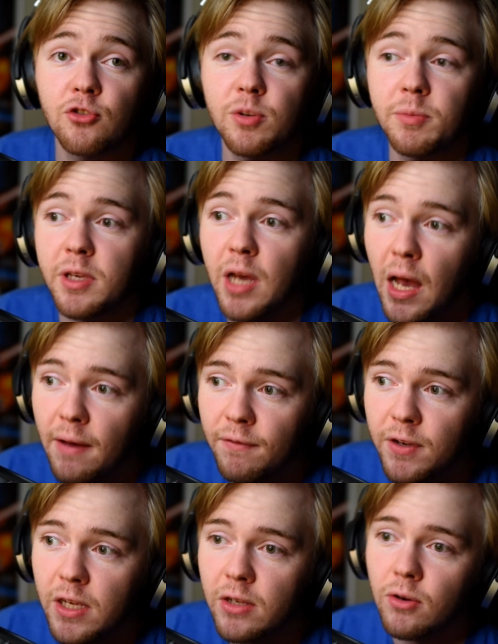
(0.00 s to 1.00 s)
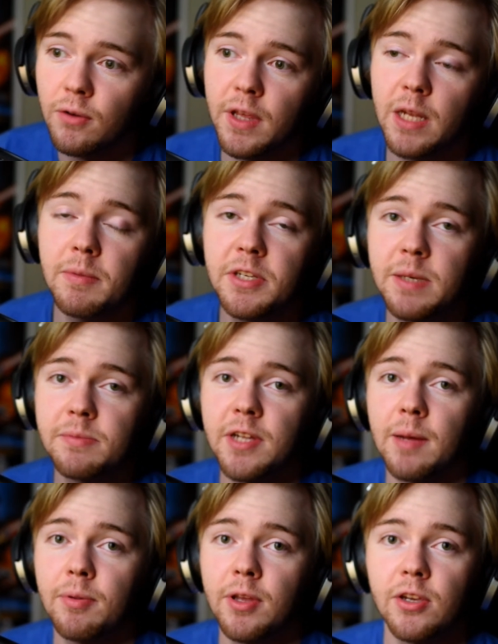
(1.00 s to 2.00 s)
confident or the enemy team's not
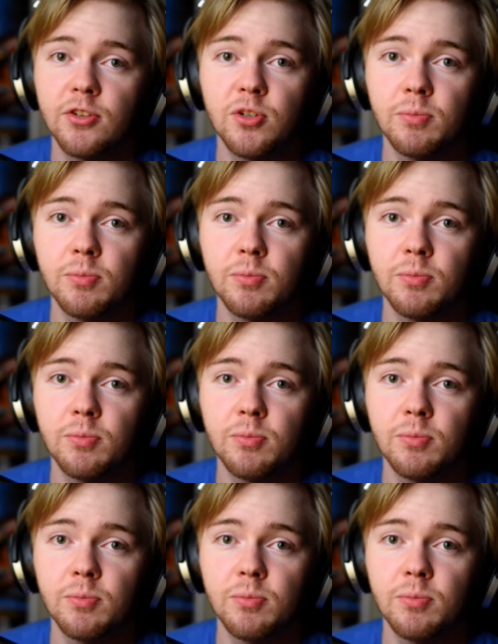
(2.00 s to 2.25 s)
playing super